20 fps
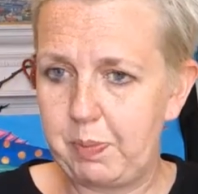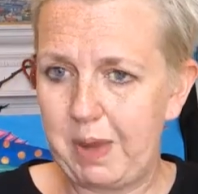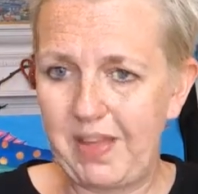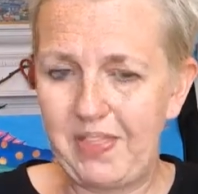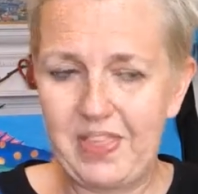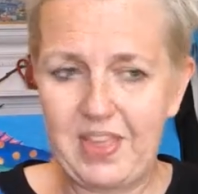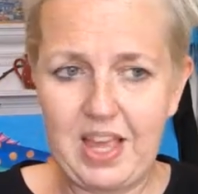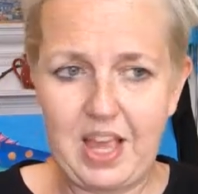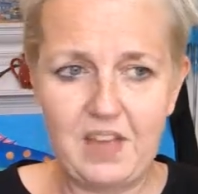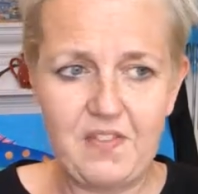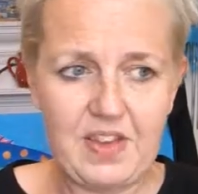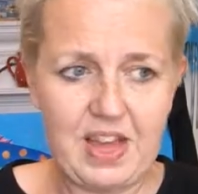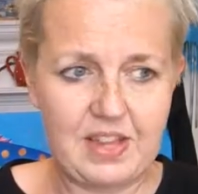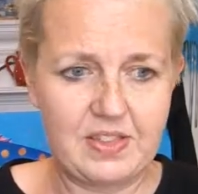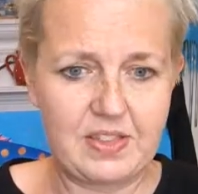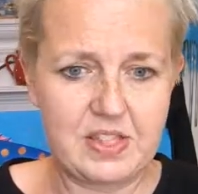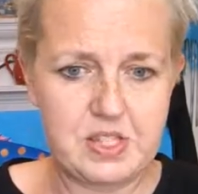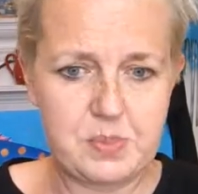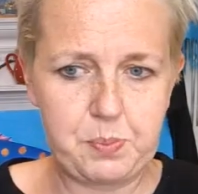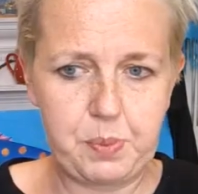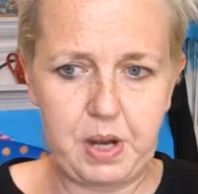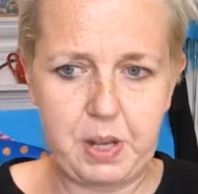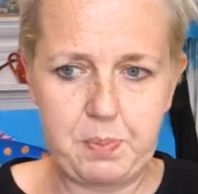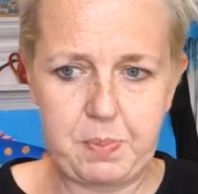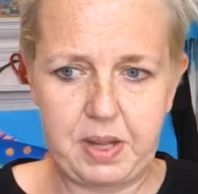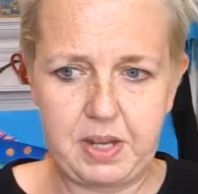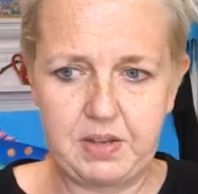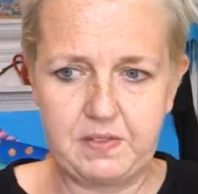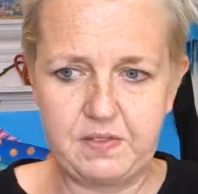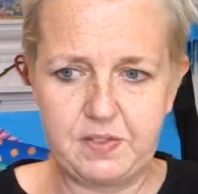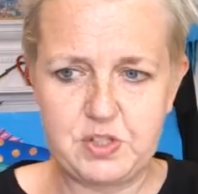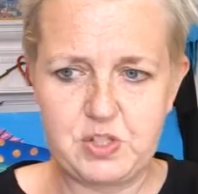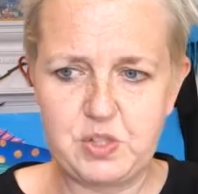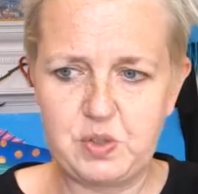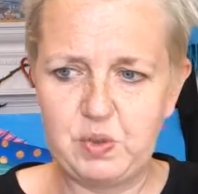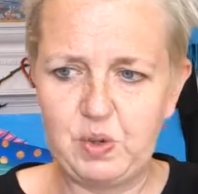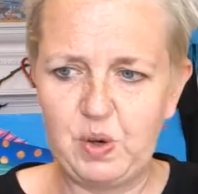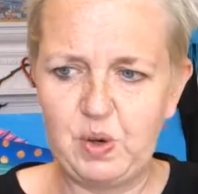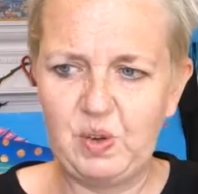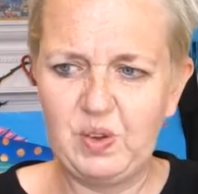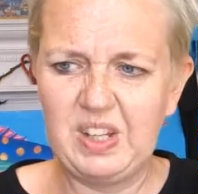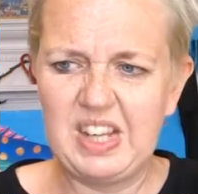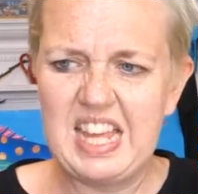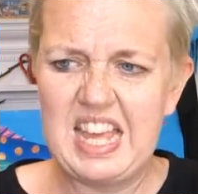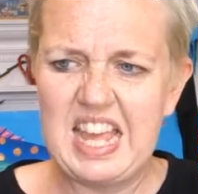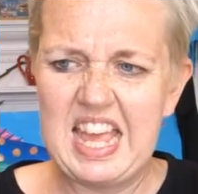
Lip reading: but I think I've had the spray paint for too long